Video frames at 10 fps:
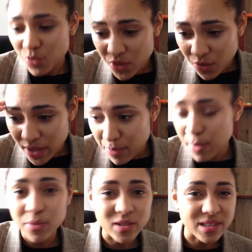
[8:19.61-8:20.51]
the way
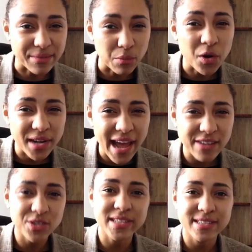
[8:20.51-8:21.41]
people more naturally